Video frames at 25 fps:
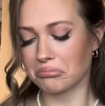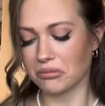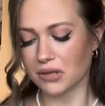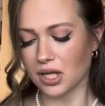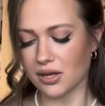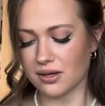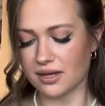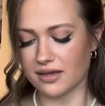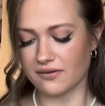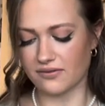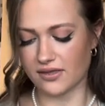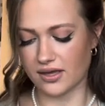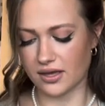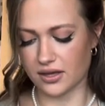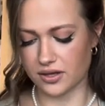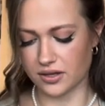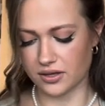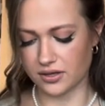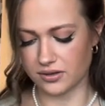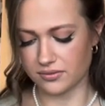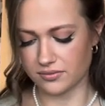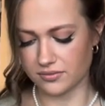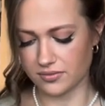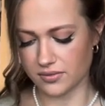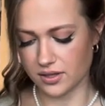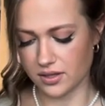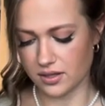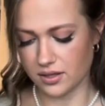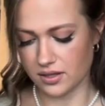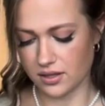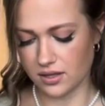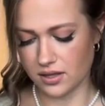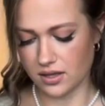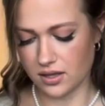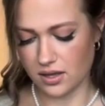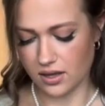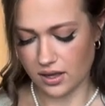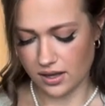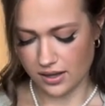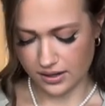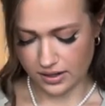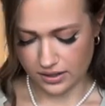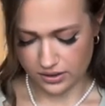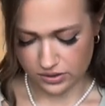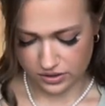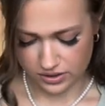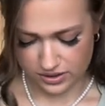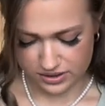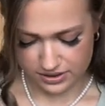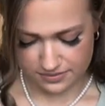I'll give that a go. And I
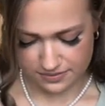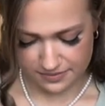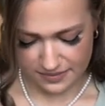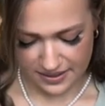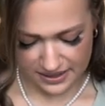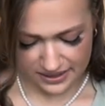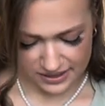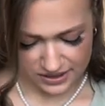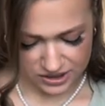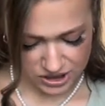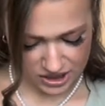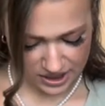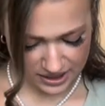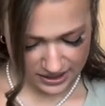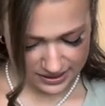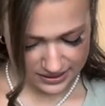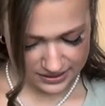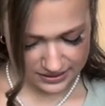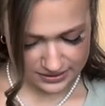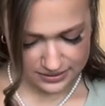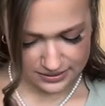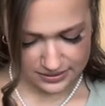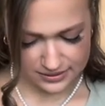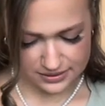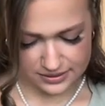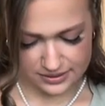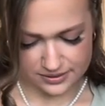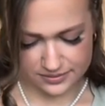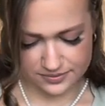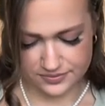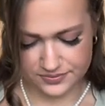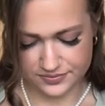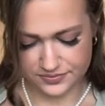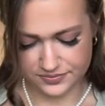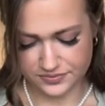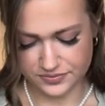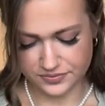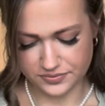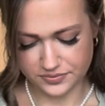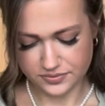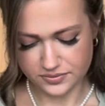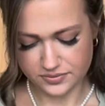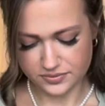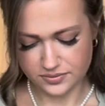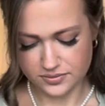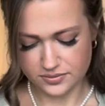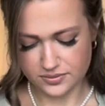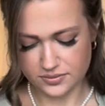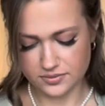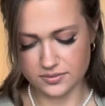got some belly chains.
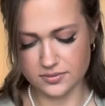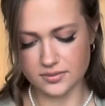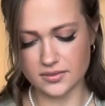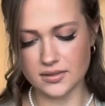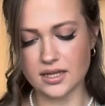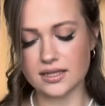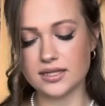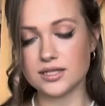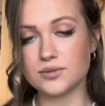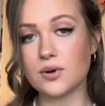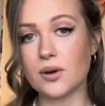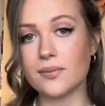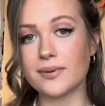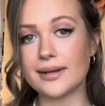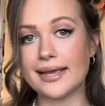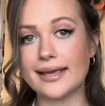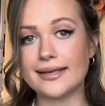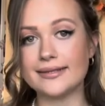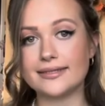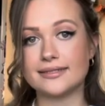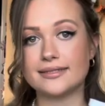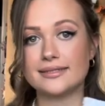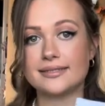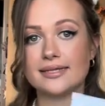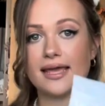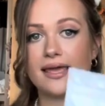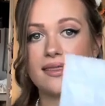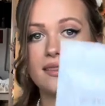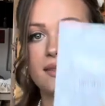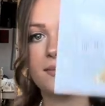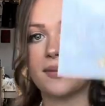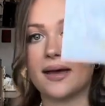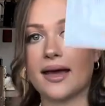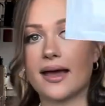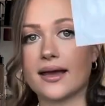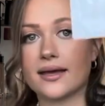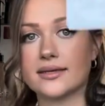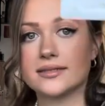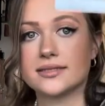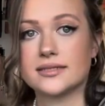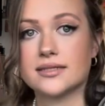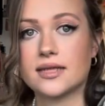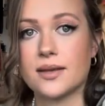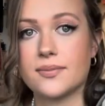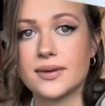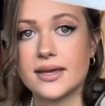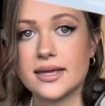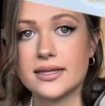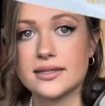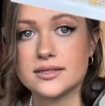You probably easy to see it in the bag because it's
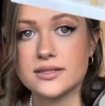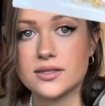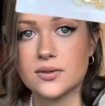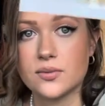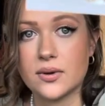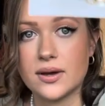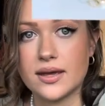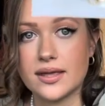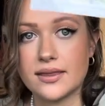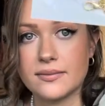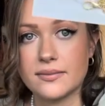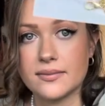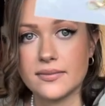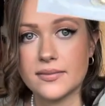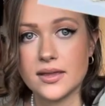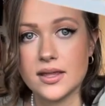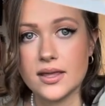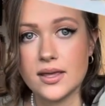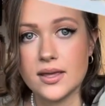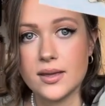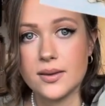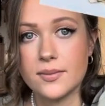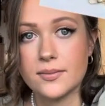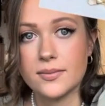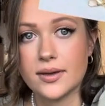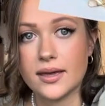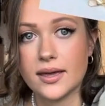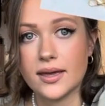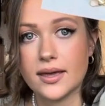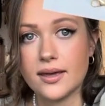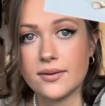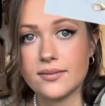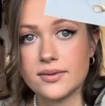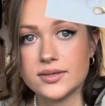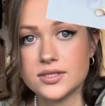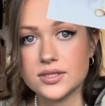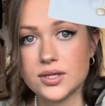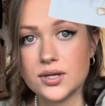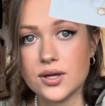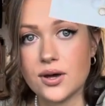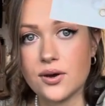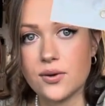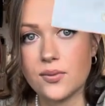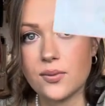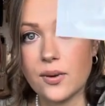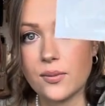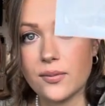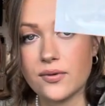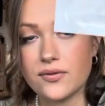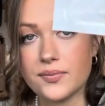up against the white but it's a gold
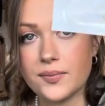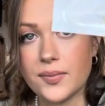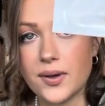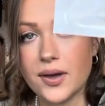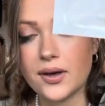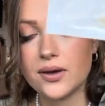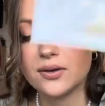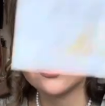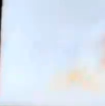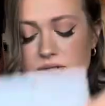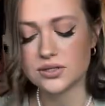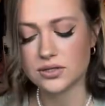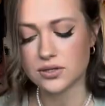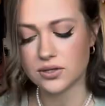one with pearls